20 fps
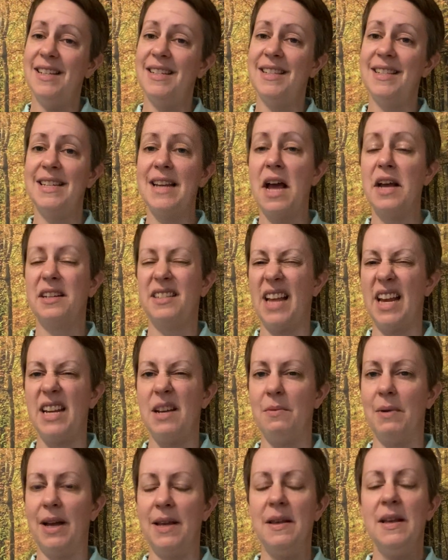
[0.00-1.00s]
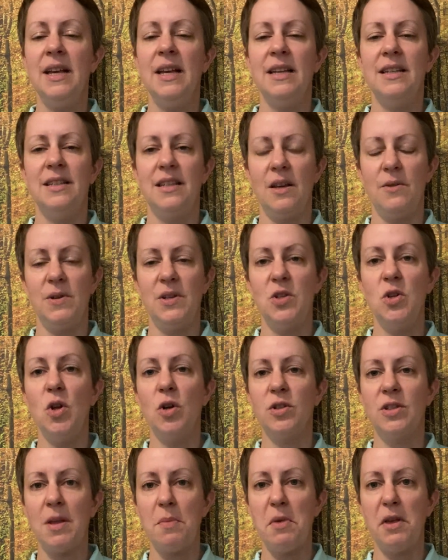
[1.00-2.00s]
snacks anyway. So it's
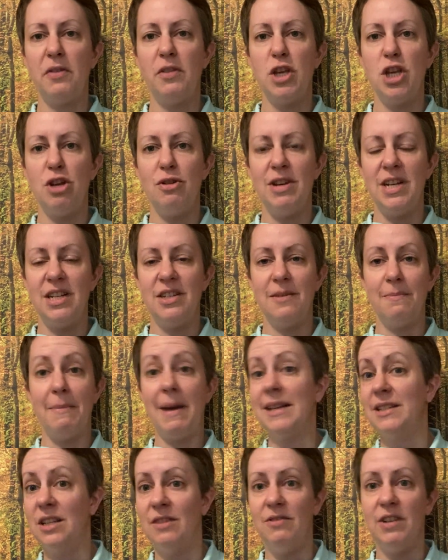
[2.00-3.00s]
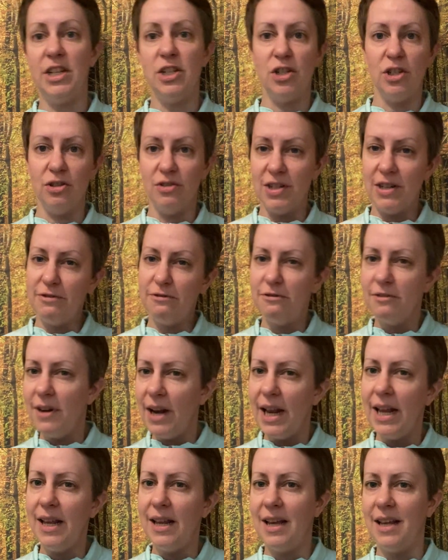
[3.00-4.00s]
not something that you need to massively do
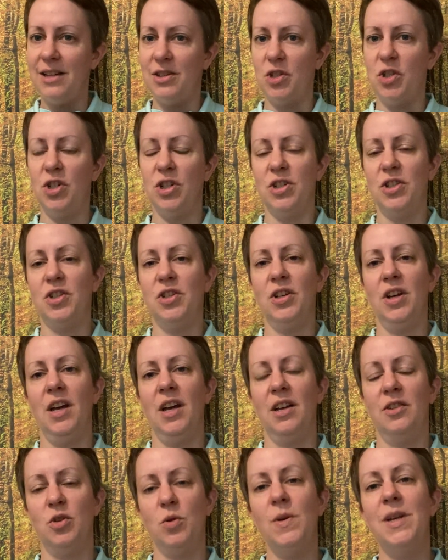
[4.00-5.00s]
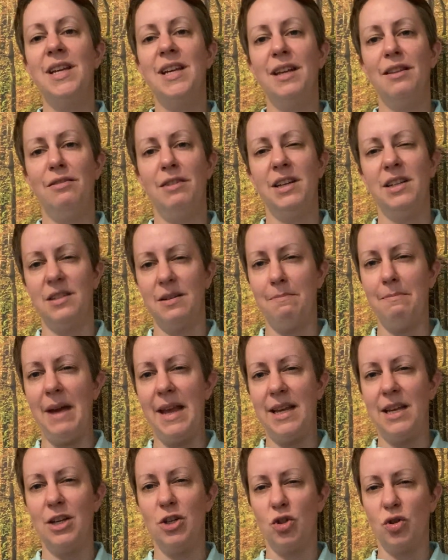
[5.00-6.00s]
differently. It's just tweaking things and
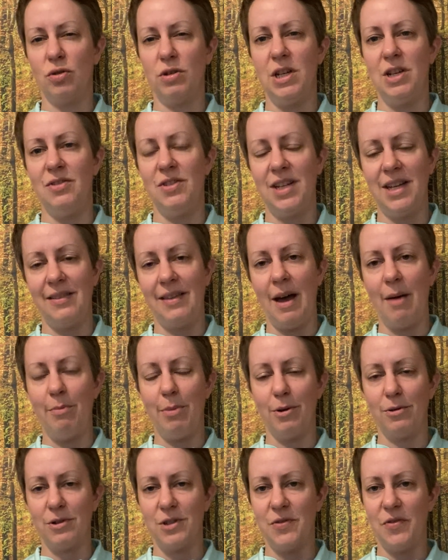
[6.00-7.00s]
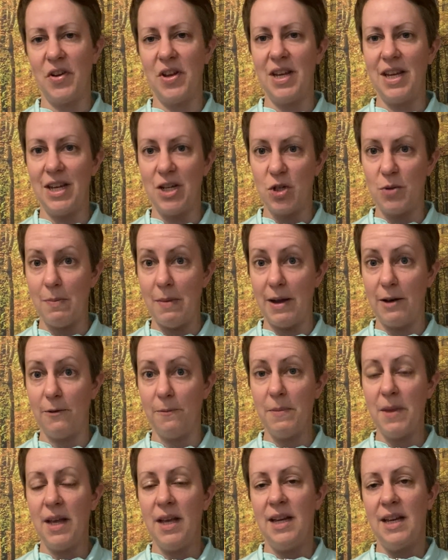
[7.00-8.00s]
making sure you tick that box for each meal
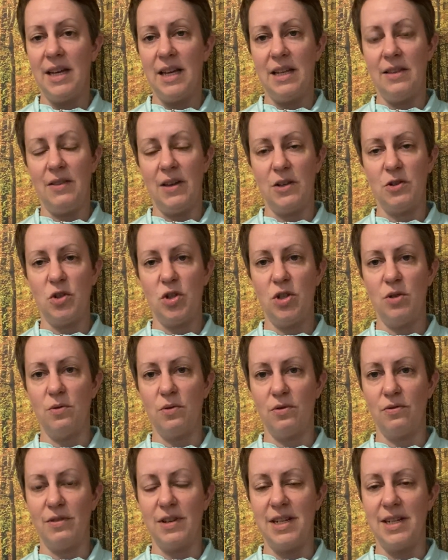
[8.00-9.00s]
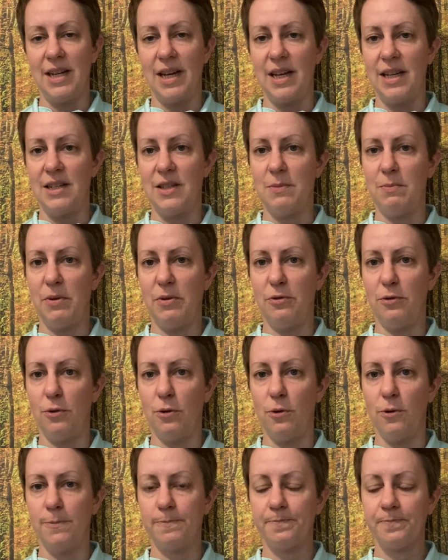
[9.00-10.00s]
in those 2 or 3 days
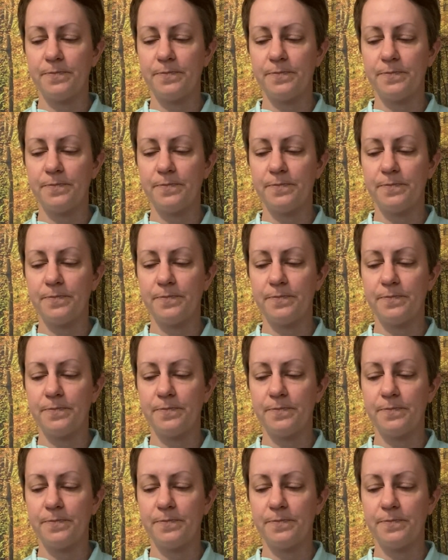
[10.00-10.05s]
before.